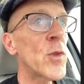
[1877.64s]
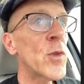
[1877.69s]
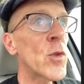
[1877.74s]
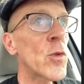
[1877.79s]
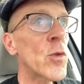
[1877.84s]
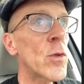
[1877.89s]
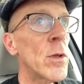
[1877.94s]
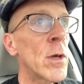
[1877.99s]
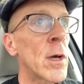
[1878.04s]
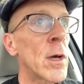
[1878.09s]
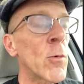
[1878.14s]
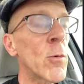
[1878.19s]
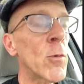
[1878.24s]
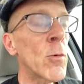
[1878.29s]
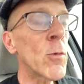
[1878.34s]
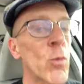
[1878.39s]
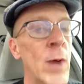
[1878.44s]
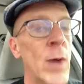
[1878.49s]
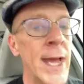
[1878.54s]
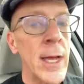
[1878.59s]

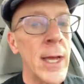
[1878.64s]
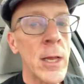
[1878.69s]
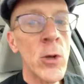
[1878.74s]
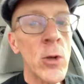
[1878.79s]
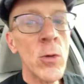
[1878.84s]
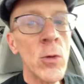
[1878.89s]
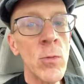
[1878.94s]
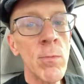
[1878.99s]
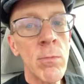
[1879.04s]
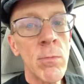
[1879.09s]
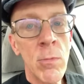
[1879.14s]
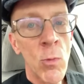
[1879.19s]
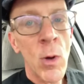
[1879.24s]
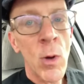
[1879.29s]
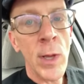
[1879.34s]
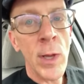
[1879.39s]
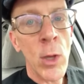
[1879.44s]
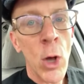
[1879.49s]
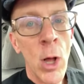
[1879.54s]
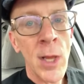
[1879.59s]
regular, what we
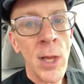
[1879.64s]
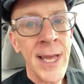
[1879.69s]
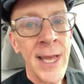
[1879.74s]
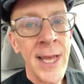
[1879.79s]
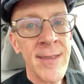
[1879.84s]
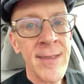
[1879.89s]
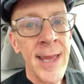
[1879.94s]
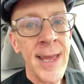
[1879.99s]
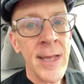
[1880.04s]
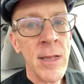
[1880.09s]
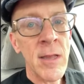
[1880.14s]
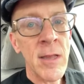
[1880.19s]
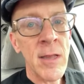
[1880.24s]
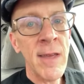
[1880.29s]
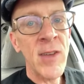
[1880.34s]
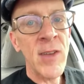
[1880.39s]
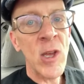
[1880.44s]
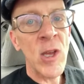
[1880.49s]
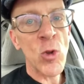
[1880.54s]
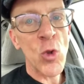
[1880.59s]
call antenna TV
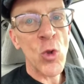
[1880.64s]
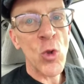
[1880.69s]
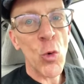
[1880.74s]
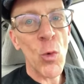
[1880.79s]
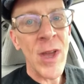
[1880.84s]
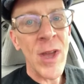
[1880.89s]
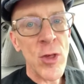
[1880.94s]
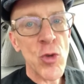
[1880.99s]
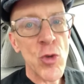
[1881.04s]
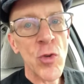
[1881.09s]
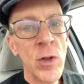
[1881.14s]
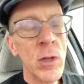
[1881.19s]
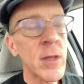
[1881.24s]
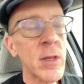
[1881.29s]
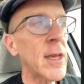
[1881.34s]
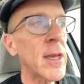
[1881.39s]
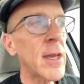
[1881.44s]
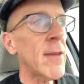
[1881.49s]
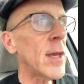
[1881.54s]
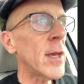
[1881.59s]
or terrestrial
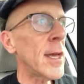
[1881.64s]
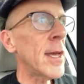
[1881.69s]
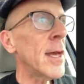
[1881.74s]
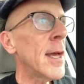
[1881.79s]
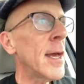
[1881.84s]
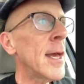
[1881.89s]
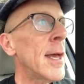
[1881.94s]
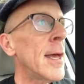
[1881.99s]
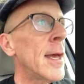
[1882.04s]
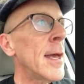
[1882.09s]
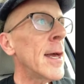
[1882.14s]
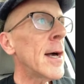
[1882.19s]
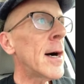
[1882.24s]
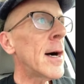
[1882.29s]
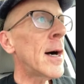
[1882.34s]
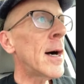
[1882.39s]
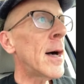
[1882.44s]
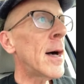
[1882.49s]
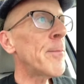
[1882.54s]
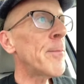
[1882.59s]
TV,
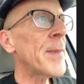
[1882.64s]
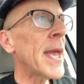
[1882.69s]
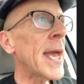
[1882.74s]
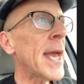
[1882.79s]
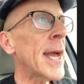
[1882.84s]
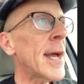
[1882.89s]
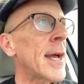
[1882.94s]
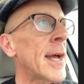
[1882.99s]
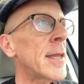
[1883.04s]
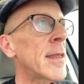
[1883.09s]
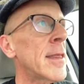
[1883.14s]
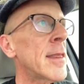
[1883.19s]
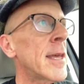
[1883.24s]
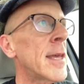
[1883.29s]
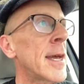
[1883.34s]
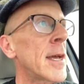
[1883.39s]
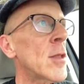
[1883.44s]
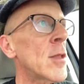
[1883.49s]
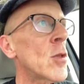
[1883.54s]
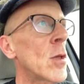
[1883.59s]
and
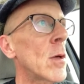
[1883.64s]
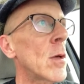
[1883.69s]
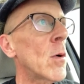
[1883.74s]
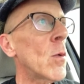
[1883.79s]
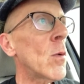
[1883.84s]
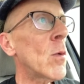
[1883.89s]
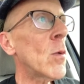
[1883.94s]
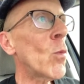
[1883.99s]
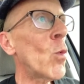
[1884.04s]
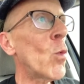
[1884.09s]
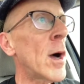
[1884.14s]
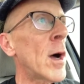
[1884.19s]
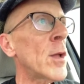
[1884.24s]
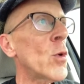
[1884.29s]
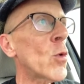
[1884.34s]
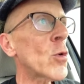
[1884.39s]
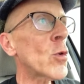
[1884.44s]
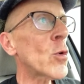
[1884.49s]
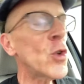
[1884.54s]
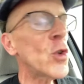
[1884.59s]
then one or
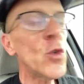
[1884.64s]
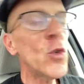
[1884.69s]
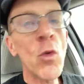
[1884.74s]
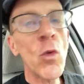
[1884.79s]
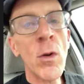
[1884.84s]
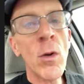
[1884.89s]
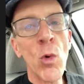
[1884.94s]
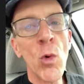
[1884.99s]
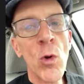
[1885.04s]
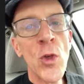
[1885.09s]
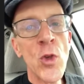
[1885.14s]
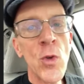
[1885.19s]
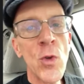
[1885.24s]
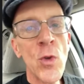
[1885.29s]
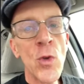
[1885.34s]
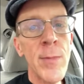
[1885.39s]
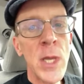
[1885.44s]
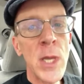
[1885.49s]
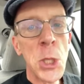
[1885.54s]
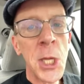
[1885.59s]
two or more streaming
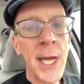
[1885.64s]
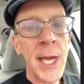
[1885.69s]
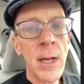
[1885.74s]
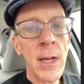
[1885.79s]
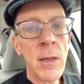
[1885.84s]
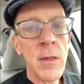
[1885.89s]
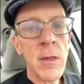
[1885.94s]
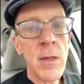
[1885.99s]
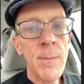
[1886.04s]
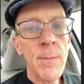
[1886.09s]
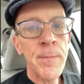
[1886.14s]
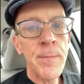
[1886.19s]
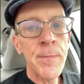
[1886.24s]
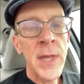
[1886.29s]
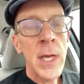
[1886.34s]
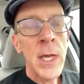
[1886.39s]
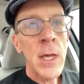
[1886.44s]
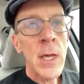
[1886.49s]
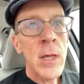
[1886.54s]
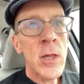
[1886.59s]
channels.
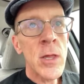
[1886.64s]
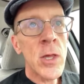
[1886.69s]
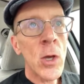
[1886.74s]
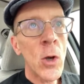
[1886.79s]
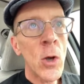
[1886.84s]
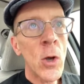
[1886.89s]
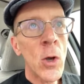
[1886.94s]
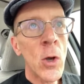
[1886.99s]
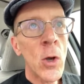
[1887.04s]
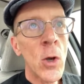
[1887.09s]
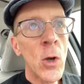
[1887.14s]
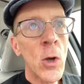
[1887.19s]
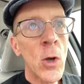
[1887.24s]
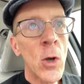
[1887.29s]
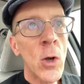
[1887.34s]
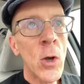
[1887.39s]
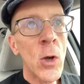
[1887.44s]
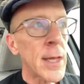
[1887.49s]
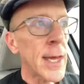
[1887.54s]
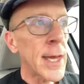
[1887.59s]
So
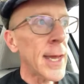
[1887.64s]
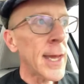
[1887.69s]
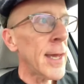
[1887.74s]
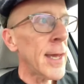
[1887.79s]
they